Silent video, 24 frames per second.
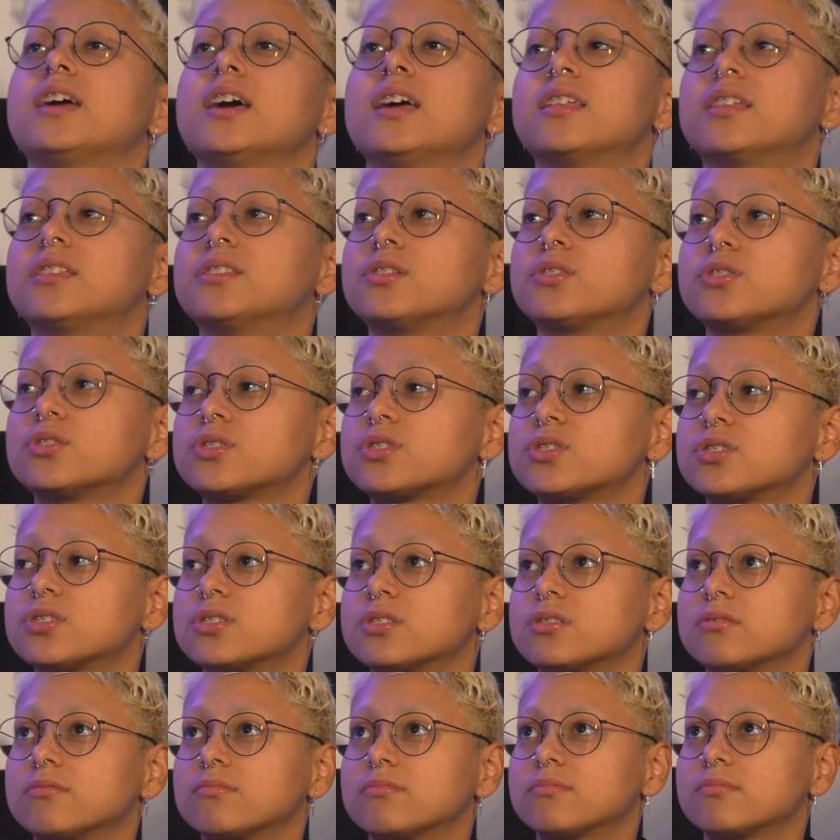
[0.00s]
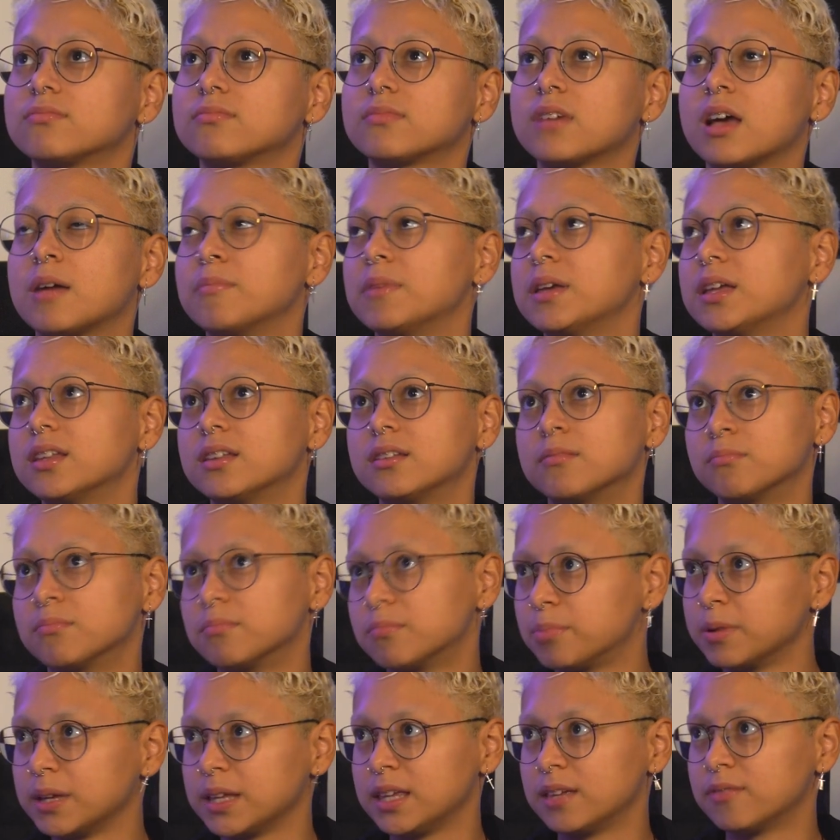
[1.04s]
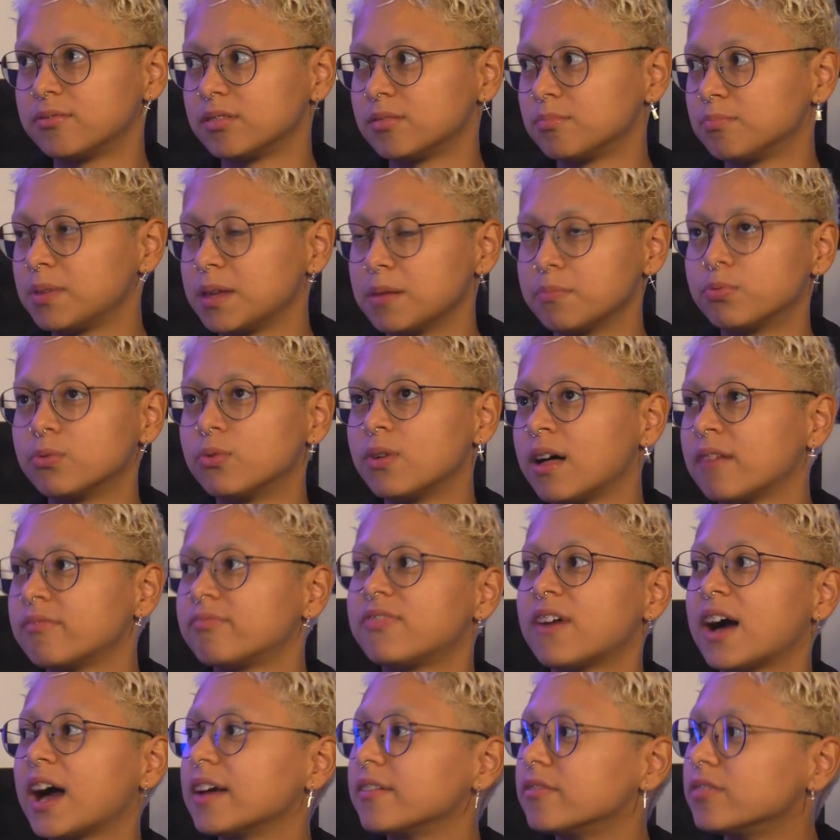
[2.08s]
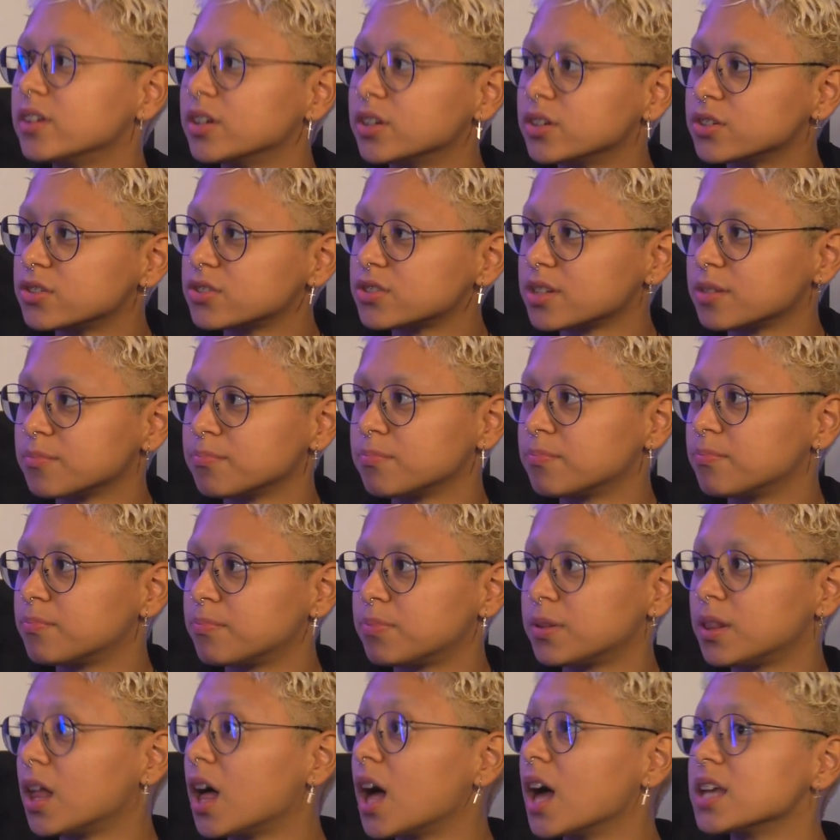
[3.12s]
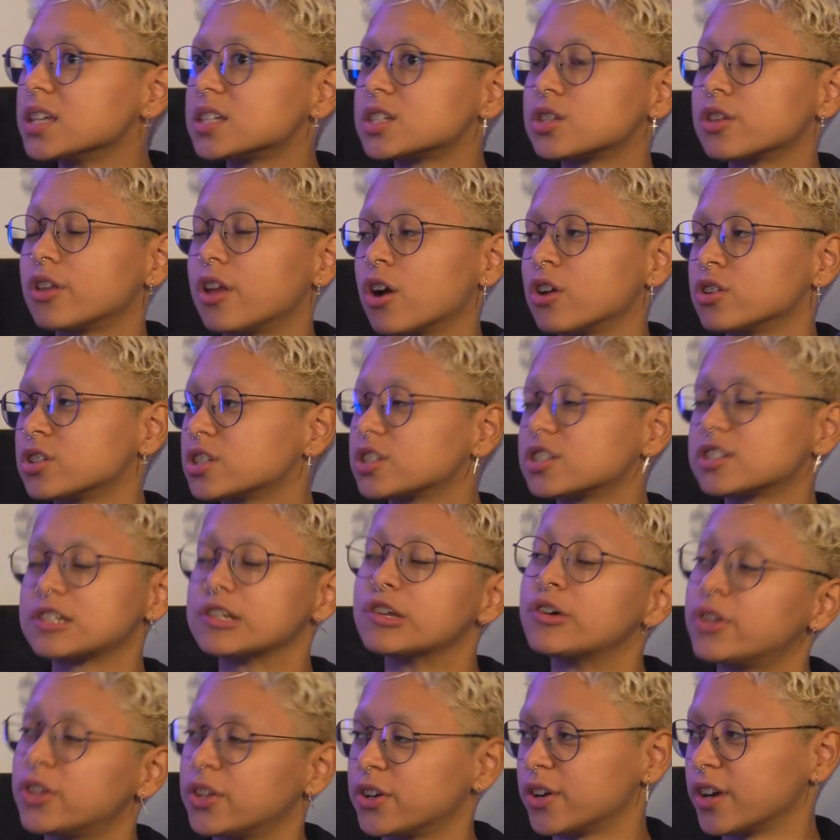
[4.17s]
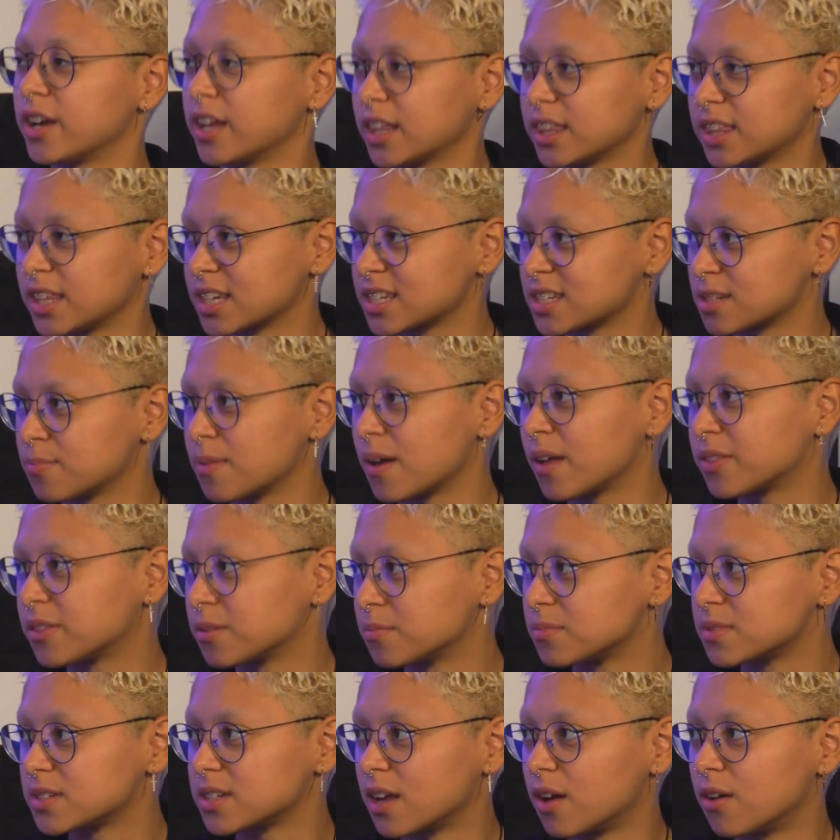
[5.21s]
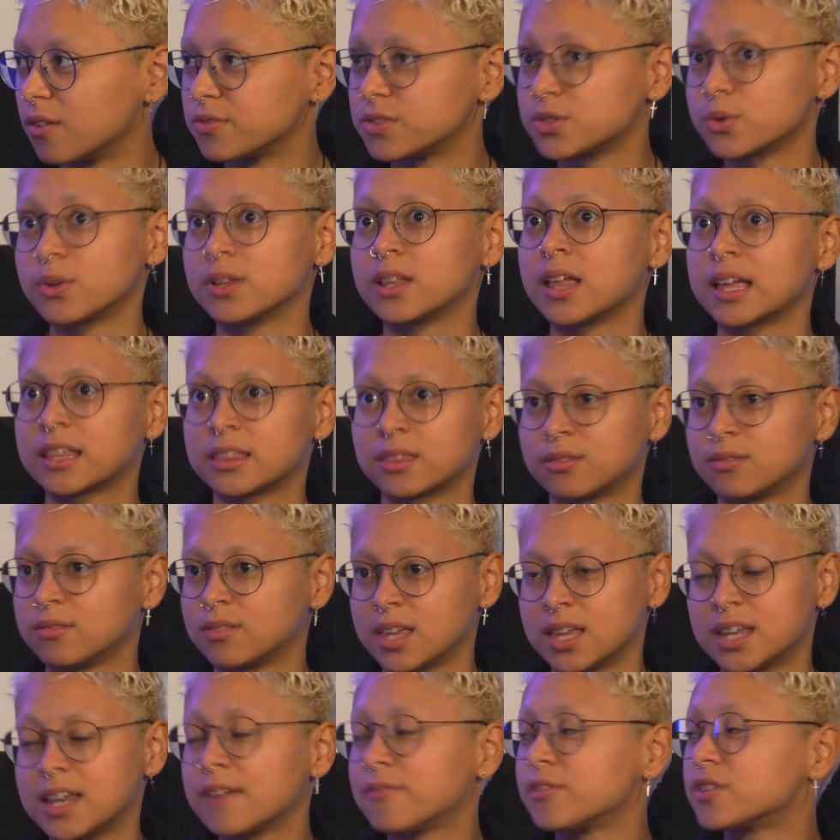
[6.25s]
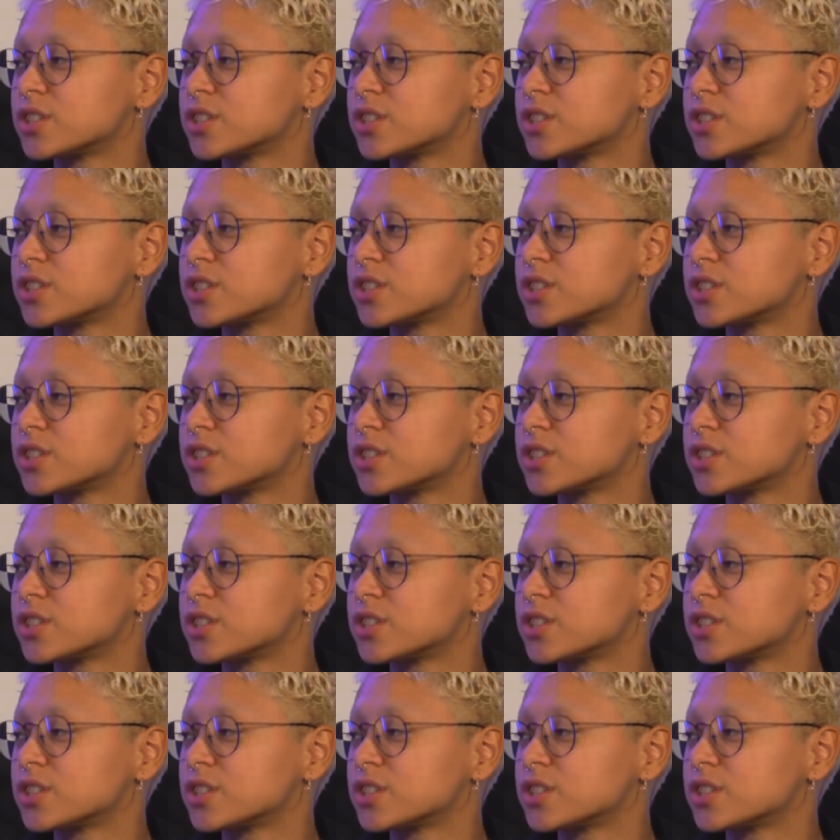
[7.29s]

And then there's, but even people at 5 years and plus are still learning things about themselves. So it never